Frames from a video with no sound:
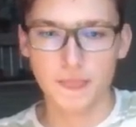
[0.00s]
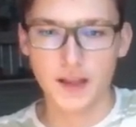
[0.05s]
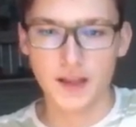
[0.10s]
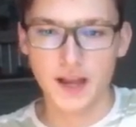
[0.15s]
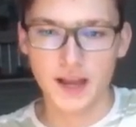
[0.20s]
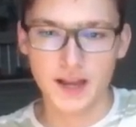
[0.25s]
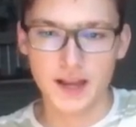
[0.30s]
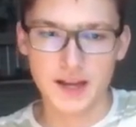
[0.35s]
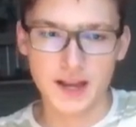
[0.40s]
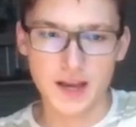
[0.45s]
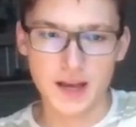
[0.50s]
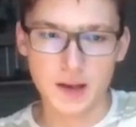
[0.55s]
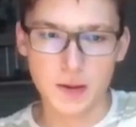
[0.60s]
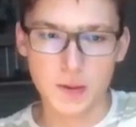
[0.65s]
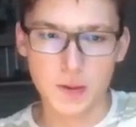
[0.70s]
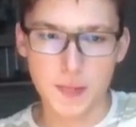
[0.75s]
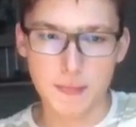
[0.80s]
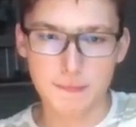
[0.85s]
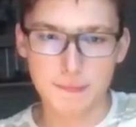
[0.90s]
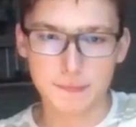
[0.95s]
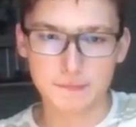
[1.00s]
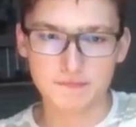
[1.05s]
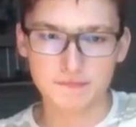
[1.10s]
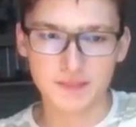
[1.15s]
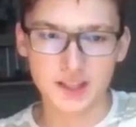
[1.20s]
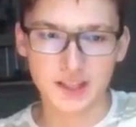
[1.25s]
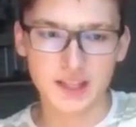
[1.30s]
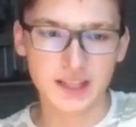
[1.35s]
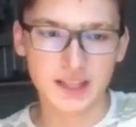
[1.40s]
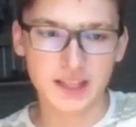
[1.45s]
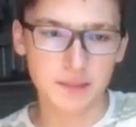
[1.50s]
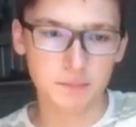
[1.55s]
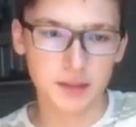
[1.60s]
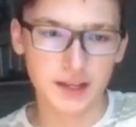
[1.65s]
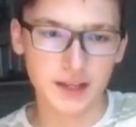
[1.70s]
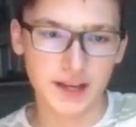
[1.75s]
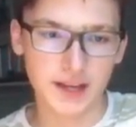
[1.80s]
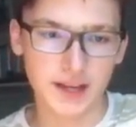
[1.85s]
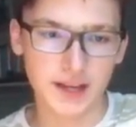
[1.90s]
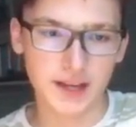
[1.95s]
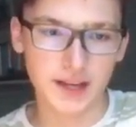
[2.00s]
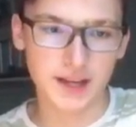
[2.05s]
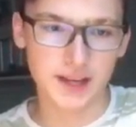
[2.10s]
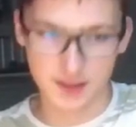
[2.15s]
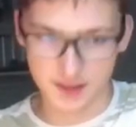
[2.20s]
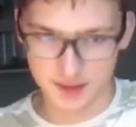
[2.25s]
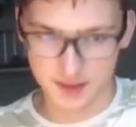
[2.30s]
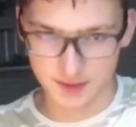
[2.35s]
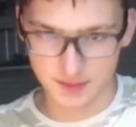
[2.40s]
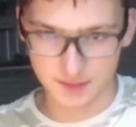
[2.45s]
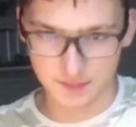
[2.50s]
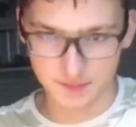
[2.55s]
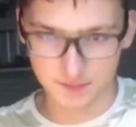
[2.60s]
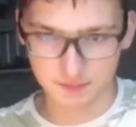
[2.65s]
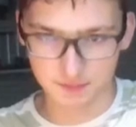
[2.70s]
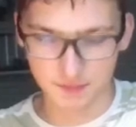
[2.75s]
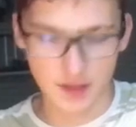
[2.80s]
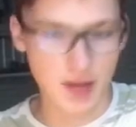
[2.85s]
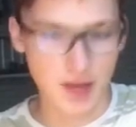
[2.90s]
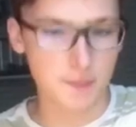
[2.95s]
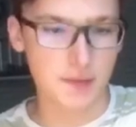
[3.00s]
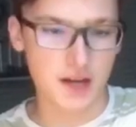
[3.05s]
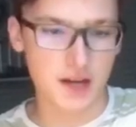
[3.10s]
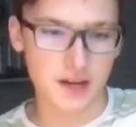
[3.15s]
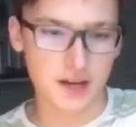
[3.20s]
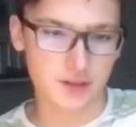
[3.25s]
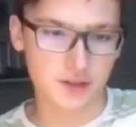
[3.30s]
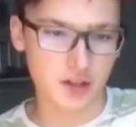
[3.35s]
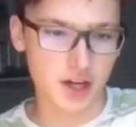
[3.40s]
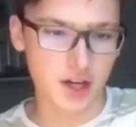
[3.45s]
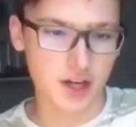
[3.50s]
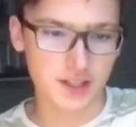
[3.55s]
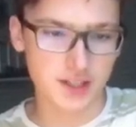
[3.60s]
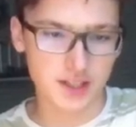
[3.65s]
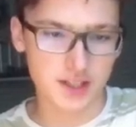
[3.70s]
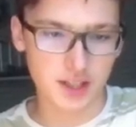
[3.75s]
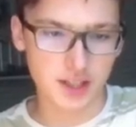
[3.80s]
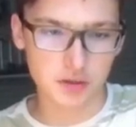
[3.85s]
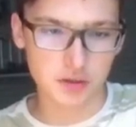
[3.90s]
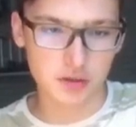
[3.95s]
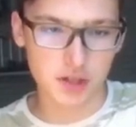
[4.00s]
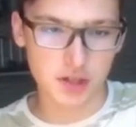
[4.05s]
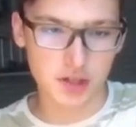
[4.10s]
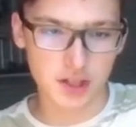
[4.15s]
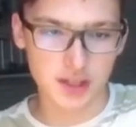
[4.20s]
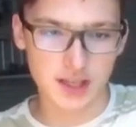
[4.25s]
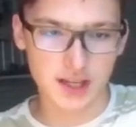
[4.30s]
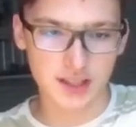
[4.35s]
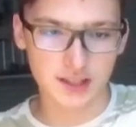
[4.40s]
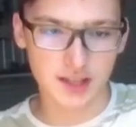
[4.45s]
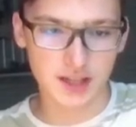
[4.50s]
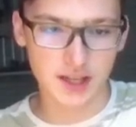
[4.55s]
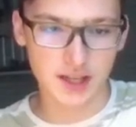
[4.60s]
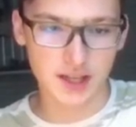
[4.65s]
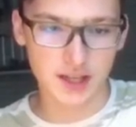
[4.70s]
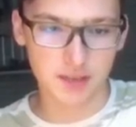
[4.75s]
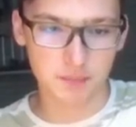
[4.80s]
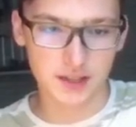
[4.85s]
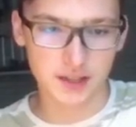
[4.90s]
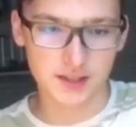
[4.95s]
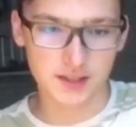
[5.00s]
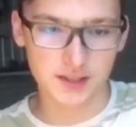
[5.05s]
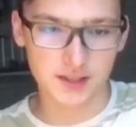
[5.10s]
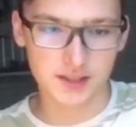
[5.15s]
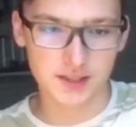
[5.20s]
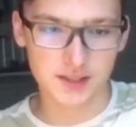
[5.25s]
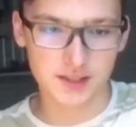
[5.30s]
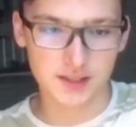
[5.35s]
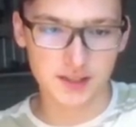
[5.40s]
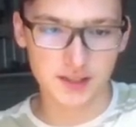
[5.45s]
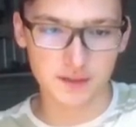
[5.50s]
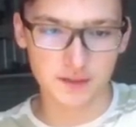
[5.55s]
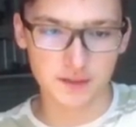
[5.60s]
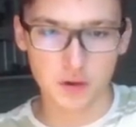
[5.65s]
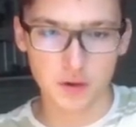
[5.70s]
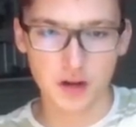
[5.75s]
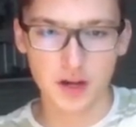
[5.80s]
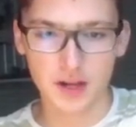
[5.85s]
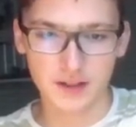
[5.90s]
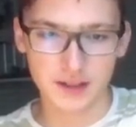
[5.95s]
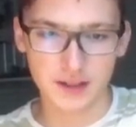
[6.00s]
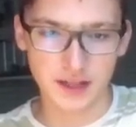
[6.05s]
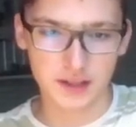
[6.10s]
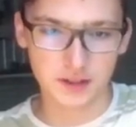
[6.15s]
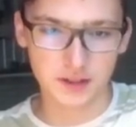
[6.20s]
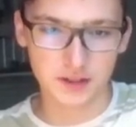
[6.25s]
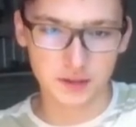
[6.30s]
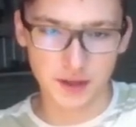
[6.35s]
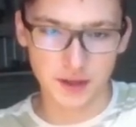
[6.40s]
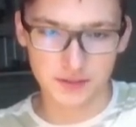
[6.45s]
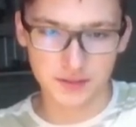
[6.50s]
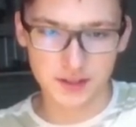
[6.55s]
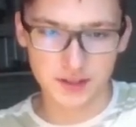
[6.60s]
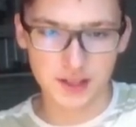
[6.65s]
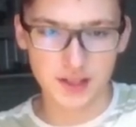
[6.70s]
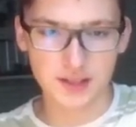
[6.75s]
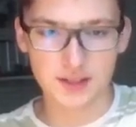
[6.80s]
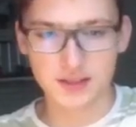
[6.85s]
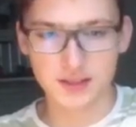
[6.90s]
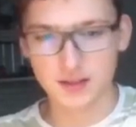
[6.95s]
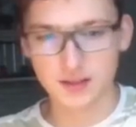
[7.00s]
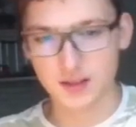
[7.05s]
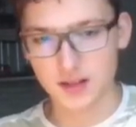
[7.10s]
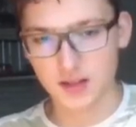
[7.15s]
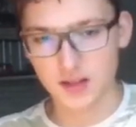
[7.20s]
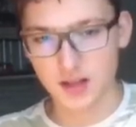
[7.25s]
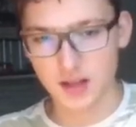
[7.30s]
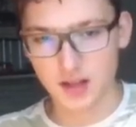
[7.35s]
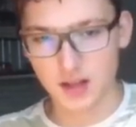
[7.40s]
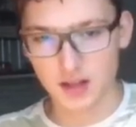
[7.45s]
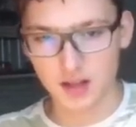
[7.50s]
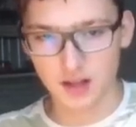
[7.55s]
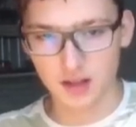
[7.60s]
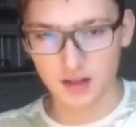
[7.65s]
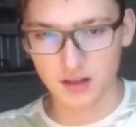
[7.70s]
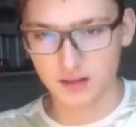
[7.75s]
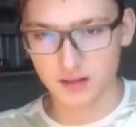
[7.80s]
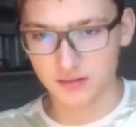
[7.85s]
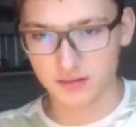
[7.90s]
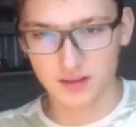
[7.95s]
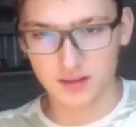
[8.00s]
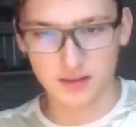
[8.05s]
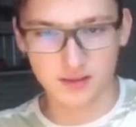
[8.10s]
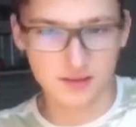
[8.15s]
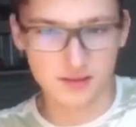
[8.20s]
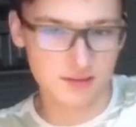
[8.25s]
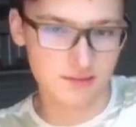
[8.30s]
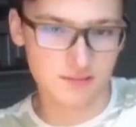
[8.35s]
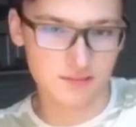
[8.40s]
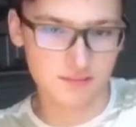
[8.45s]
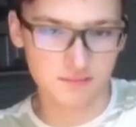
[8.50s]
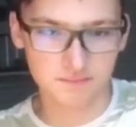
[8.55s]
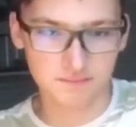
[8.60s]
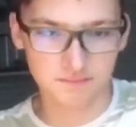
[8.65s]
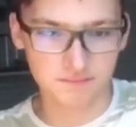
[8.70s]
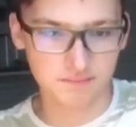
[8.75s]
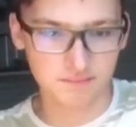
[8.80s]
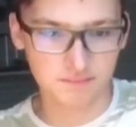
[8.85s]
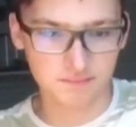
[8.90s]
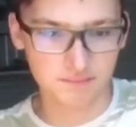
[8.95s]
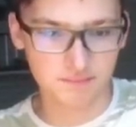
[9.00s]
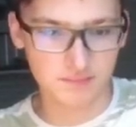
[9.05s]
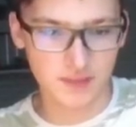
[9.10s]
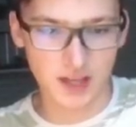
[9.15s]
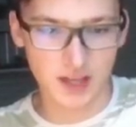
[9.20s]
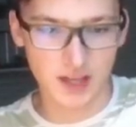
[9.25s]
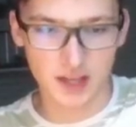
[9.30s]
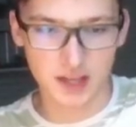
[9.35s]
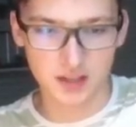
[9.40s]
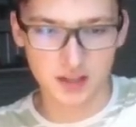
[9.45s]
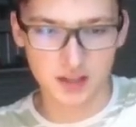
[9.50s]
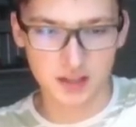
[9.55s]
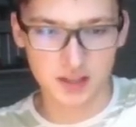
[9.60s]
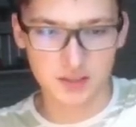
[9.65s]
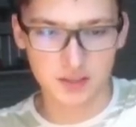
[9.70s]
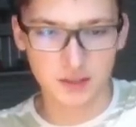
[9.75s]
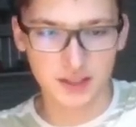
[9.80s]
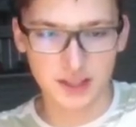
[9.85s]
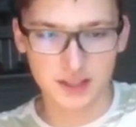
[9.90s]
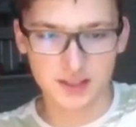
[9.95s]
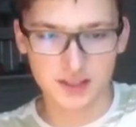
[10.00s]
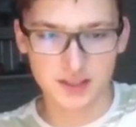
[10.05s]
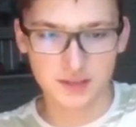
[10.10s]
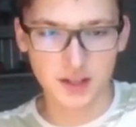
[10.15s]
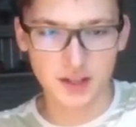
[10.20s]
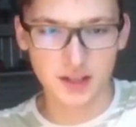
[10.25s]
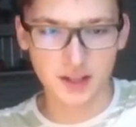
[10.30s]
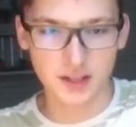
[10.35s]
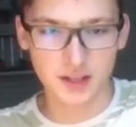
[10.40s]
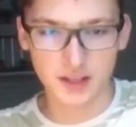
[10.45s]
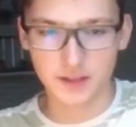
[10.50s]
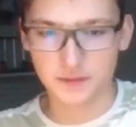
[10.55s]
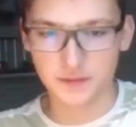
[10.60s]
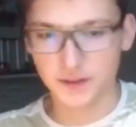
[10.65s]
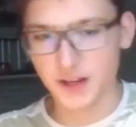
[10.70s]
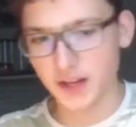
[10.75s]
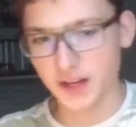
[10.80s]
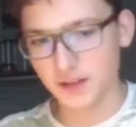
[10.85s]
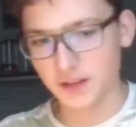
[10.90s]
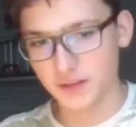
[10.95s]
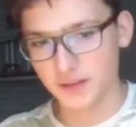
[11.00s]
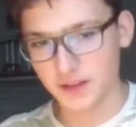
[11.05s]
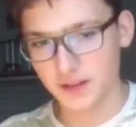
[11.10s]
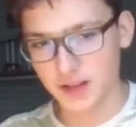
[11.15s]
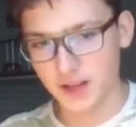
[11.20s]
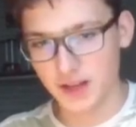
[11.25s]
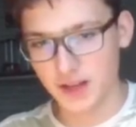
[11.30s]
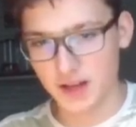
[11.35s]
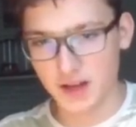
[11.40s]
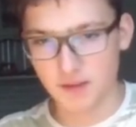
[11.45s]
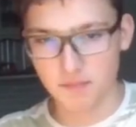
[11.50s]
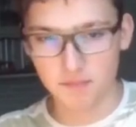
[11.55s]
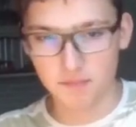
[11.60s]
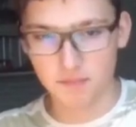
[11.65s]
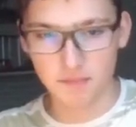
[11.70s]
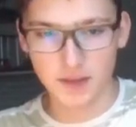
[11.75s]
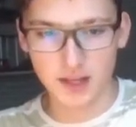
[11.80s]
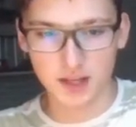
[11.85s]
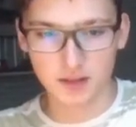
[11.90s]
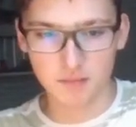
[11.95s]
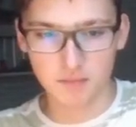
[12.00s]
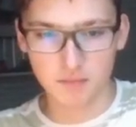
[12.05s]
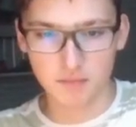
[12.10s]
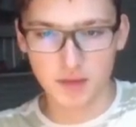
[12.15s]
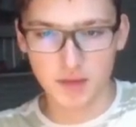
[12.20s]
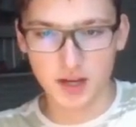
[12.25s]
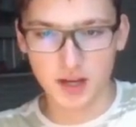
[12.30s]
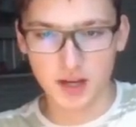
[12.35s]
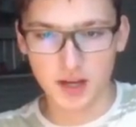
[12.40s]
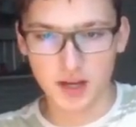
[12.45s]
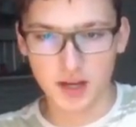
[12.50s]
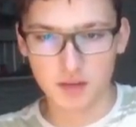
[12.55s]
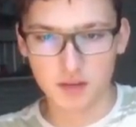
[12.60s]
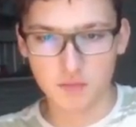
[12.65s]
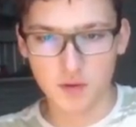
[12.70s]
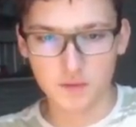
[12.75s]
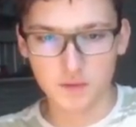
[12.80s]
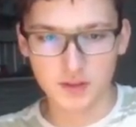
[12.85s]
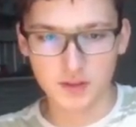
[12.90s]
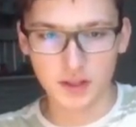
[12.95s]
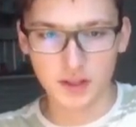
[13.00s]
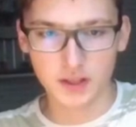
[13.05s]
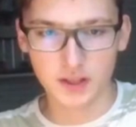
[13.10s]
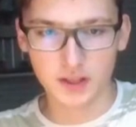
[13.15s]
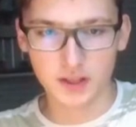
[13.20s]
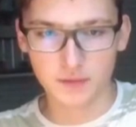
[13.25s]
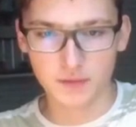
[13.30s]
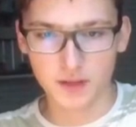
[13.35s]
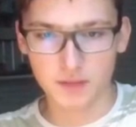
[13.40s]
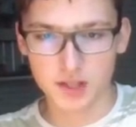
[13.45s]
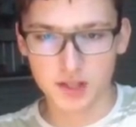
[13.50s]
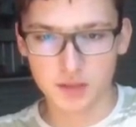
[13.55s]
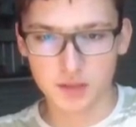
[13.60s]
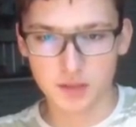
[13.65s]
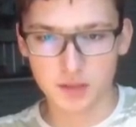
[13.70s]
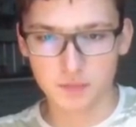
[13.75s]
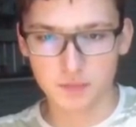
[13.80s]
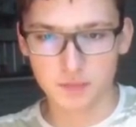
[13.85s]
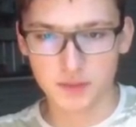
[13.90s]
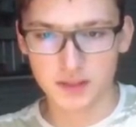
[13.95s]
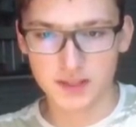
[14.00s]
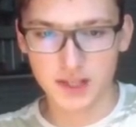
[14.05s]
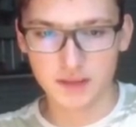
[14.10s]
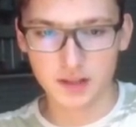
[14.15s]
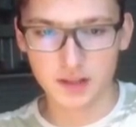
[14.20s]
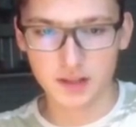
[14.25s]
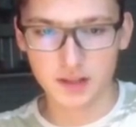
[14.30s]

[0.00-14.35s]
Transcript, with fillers: And now, he can play a six, but after a six, you just take, take, play c four, knight to f six, because, uh, yeah, you just play knight c three, e five, main main moves, queen d three, bishop e seven,